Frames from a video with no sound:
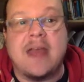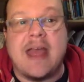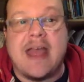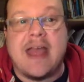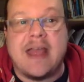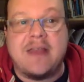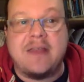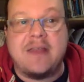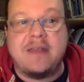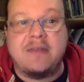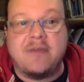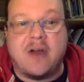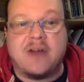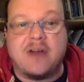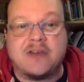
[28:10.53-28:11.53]
And
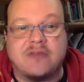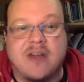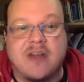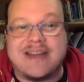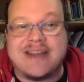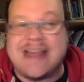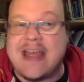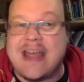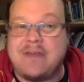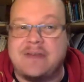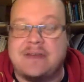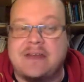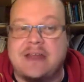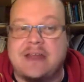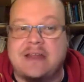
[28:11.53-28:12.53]
virus writers
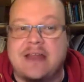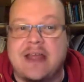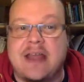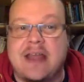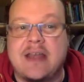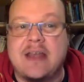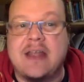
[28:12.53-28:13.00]
haven't done that.